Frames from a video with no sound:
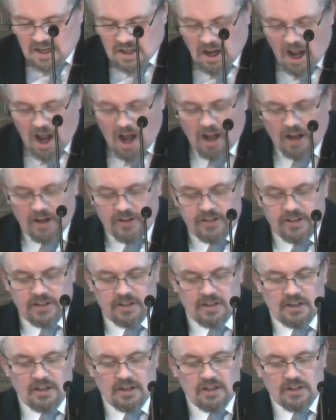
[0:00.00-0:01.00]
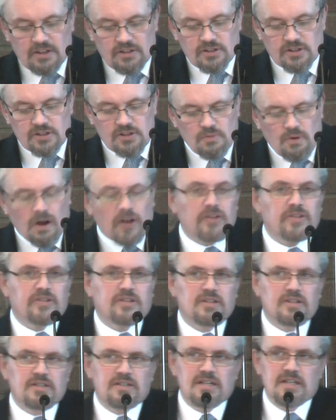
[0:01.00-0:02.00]
God doesn't want
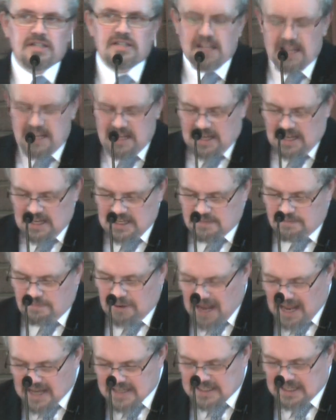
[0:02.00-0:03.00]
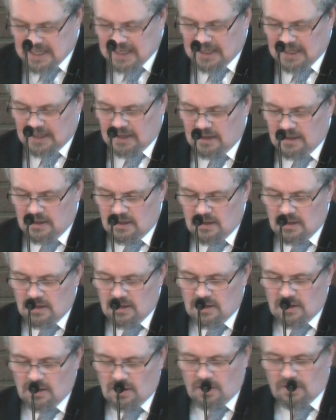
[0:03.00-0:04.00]
us to seek his blessing
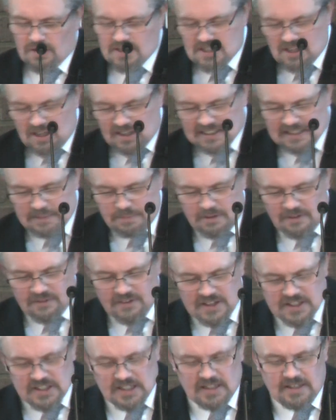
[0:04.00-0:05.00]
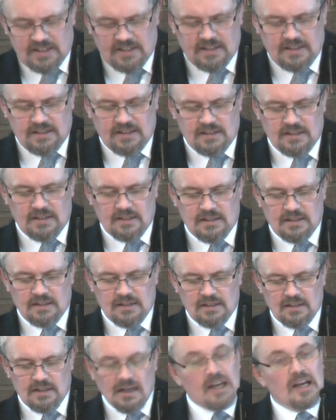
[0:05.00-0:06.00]
or his earthly provision.
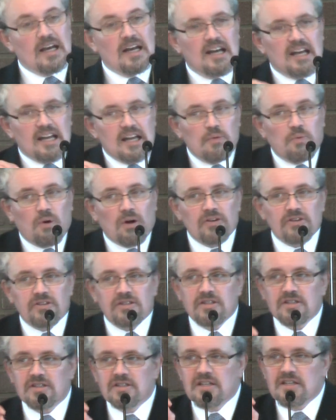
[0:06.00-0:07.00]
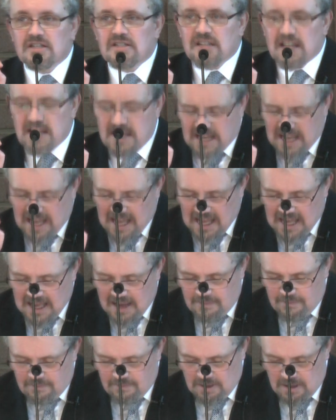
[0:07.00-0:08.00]
He wants us to seek
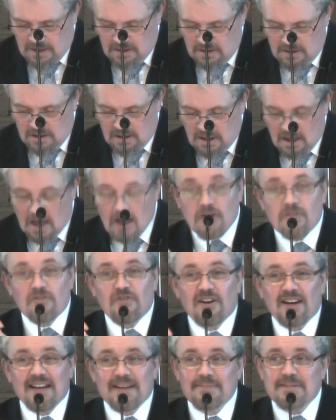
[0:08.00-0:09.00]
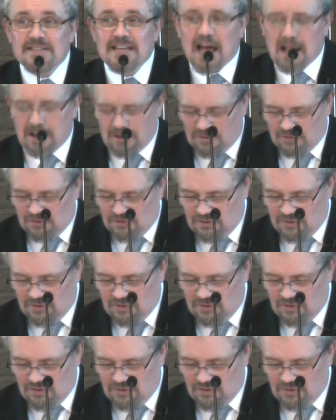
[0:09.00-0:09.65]
him for himself.